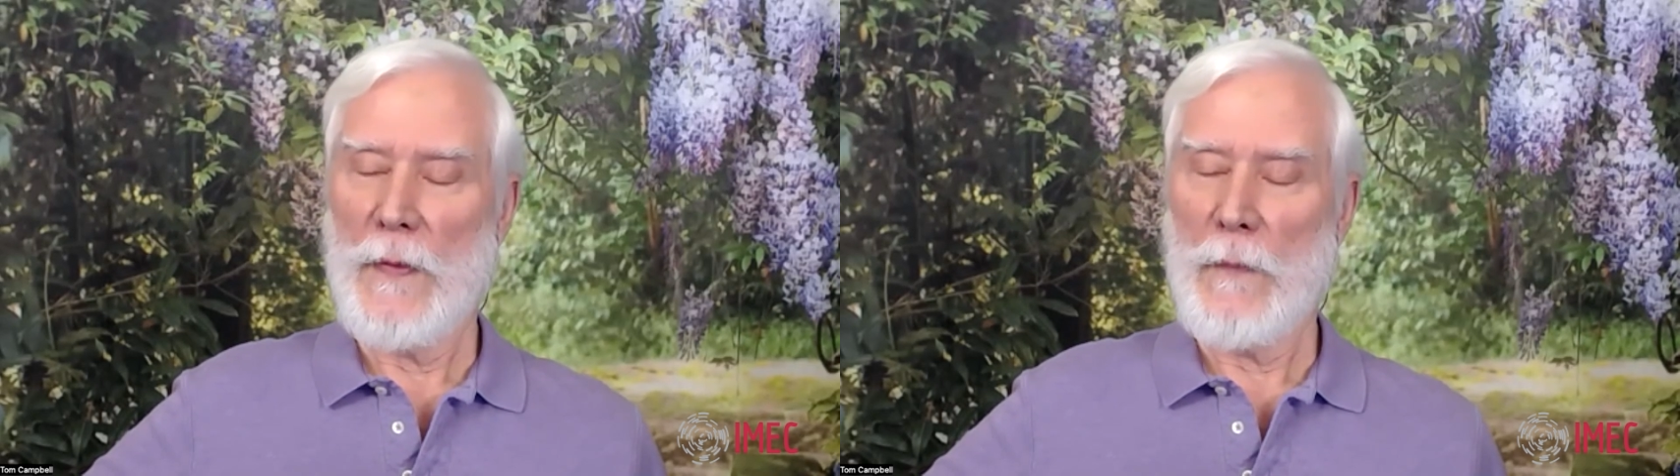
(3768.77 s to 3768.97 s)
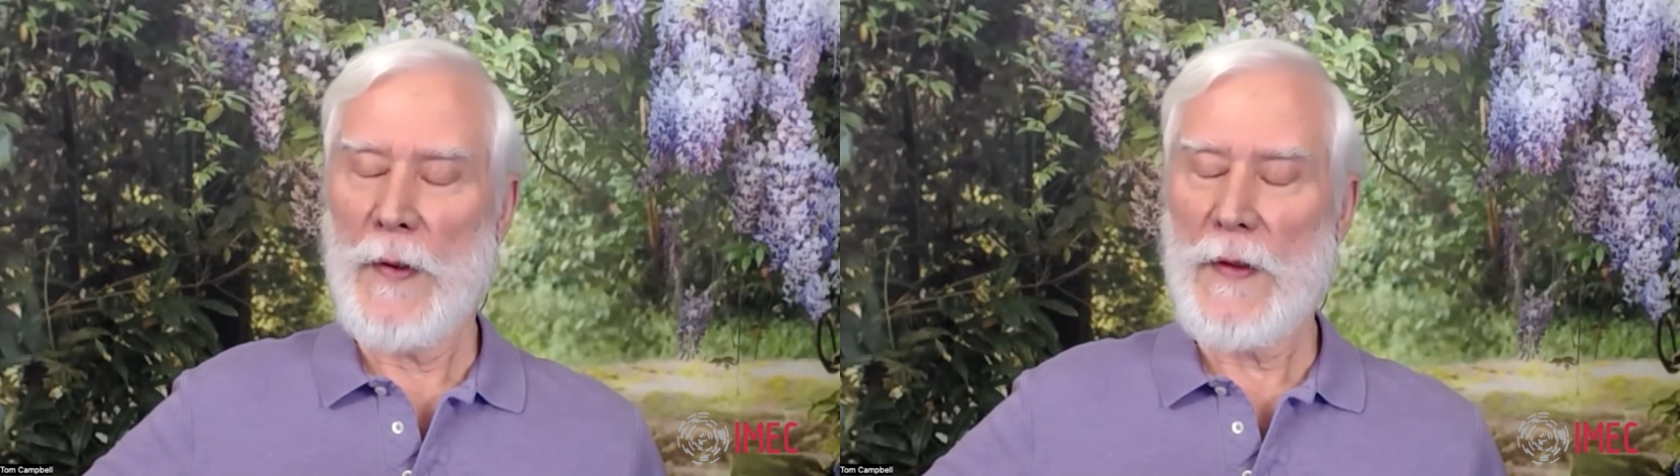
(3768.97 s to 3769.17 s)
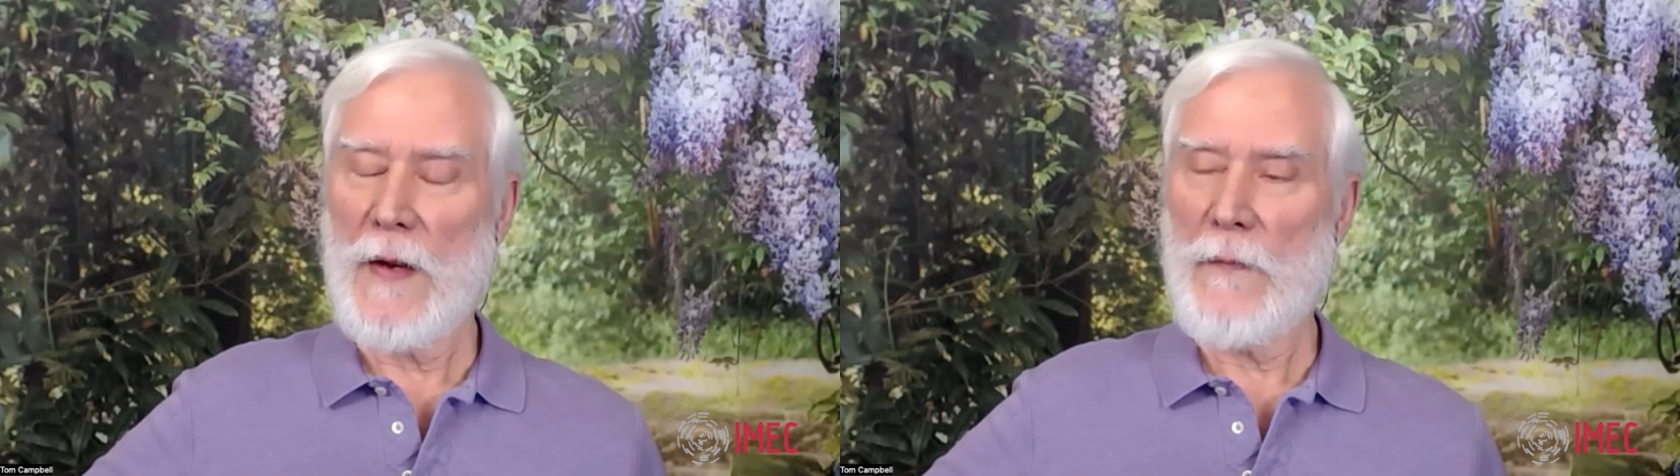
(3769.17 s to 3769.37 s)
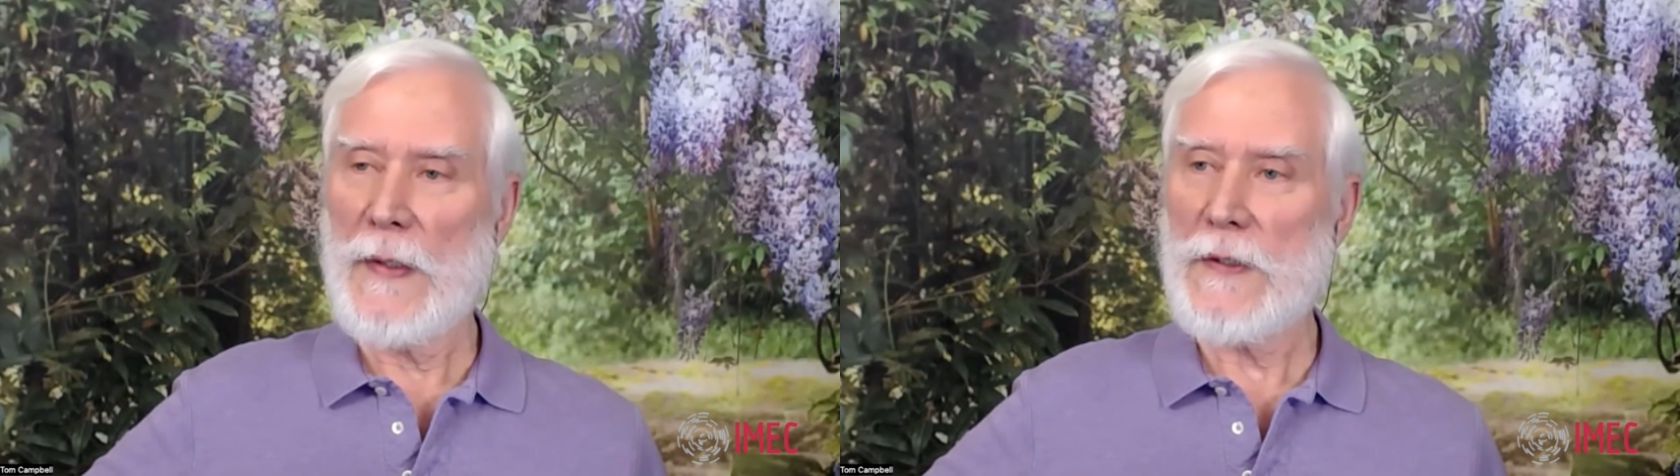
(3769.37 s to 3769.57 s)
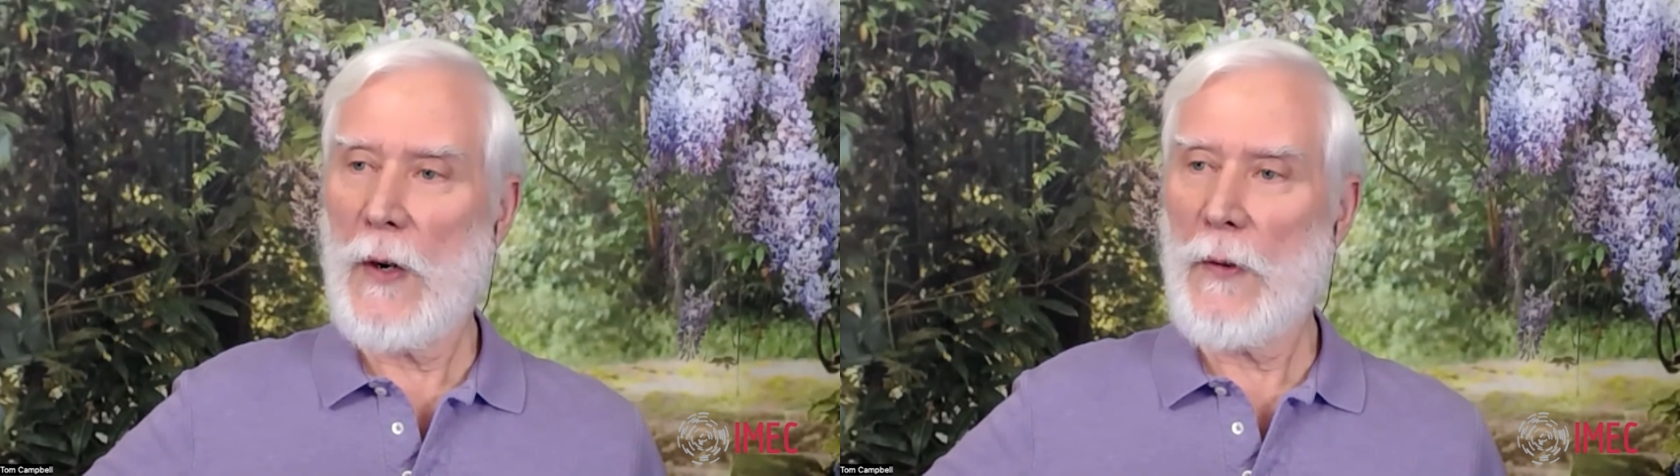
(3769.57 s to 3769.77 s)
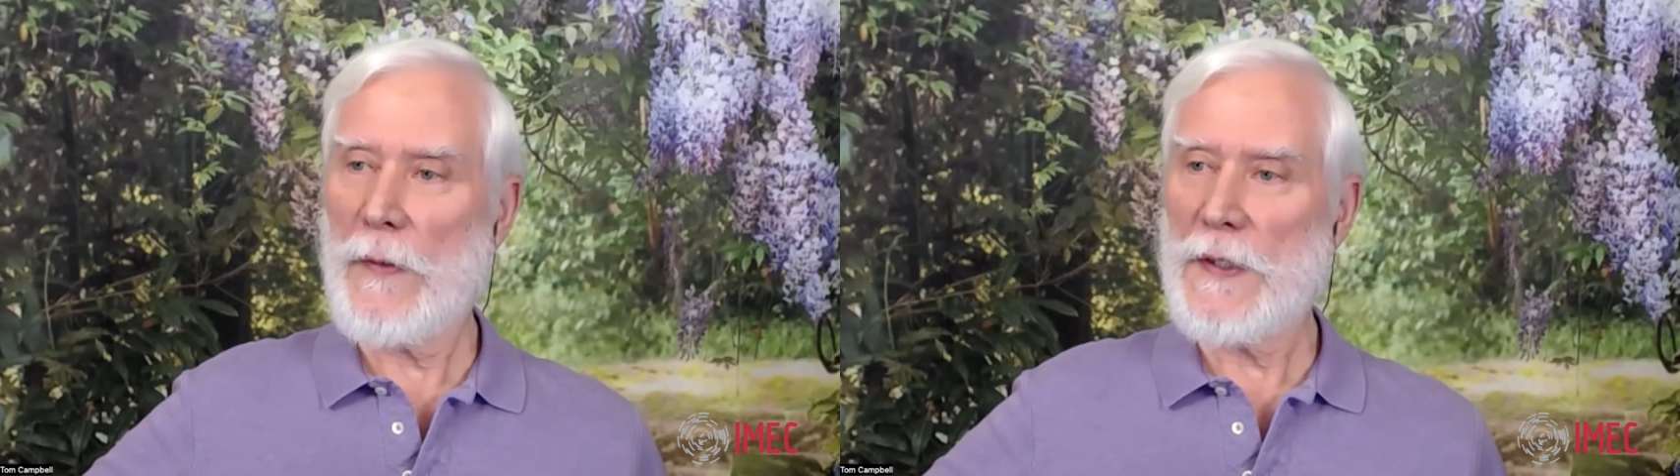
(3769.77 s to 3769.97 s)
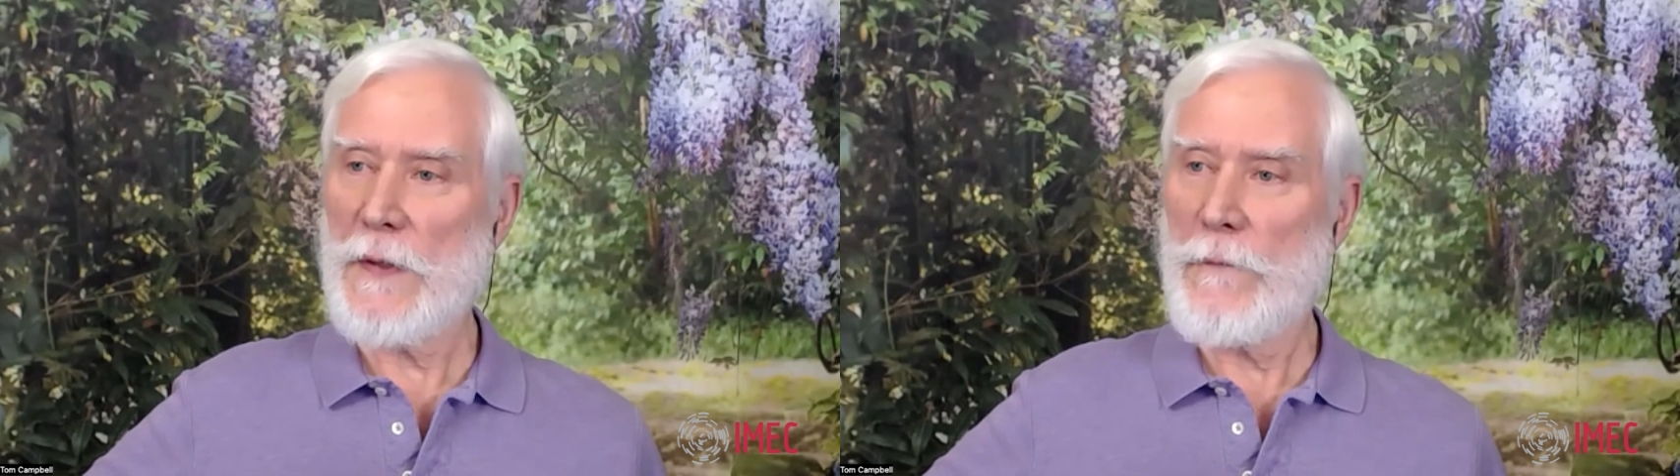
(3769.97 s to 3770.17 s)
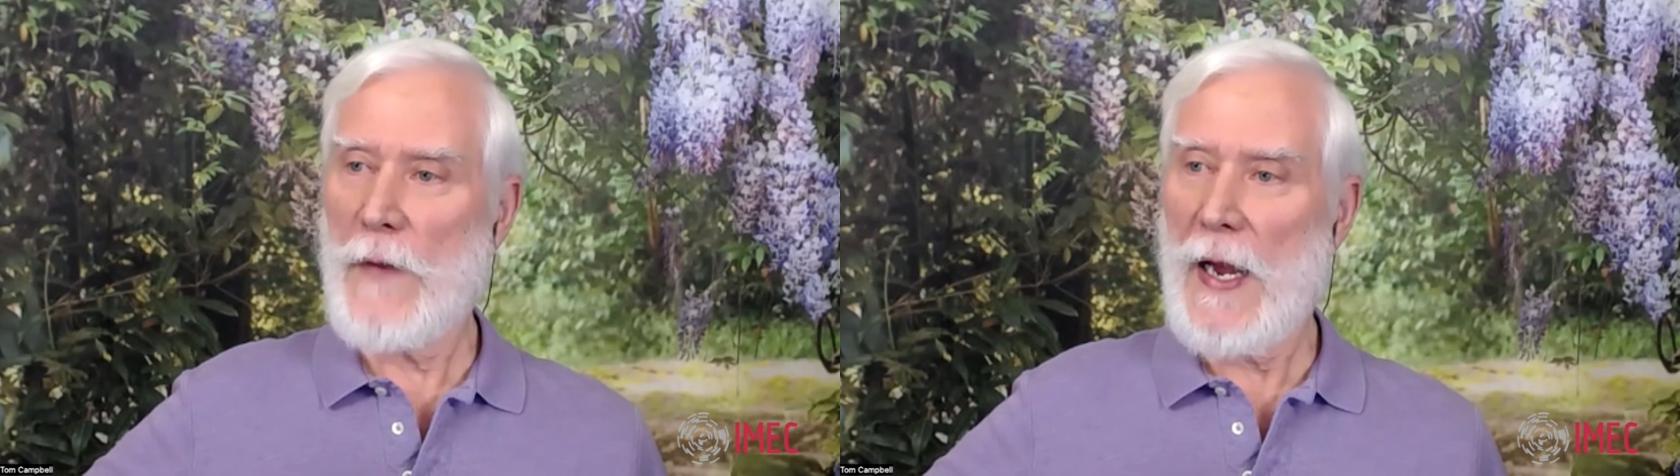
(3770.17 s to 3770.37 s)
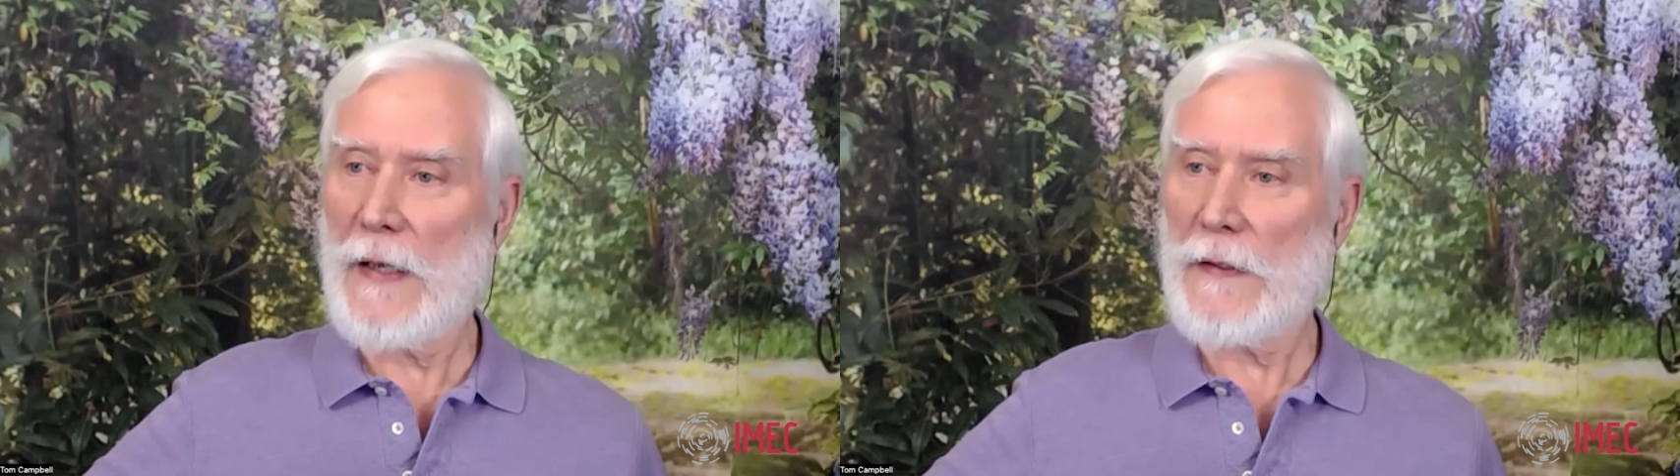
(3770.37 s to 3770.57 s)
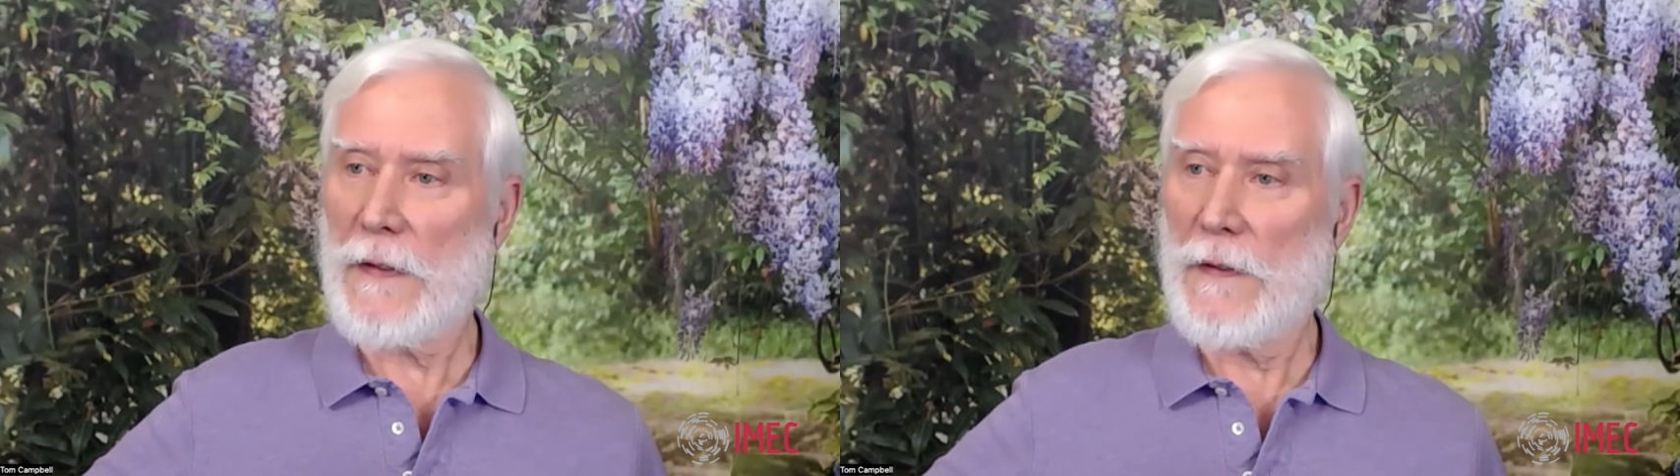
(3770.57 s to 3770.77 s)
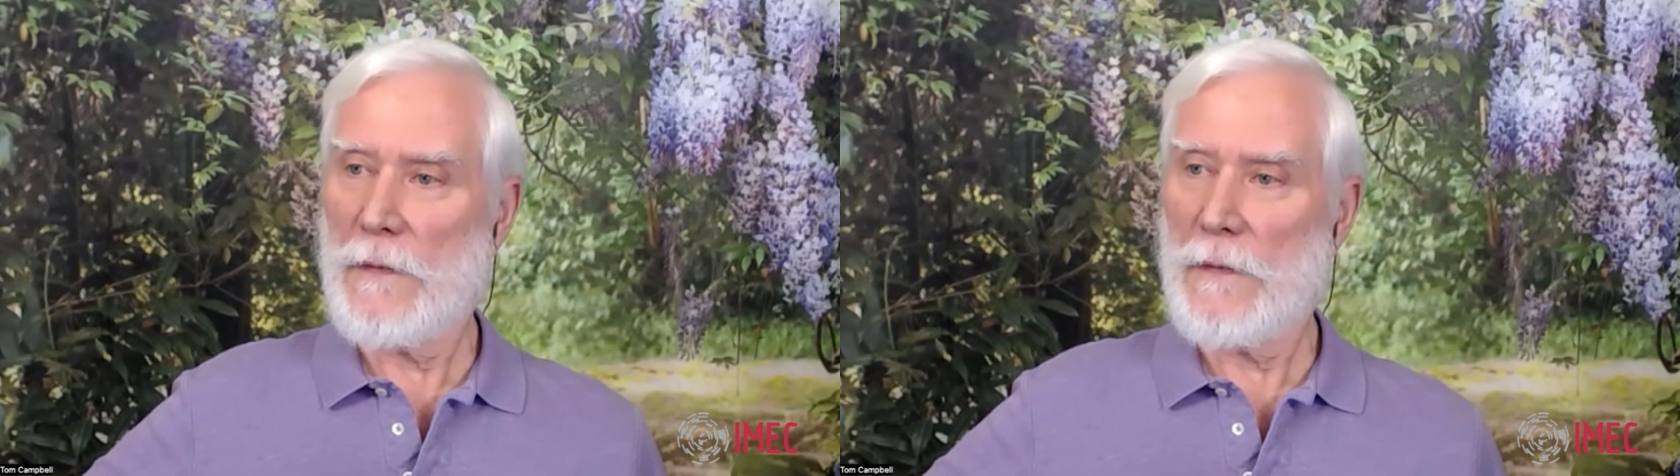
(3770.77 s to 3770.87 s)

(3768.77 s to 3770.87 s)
what they've been told is a fact,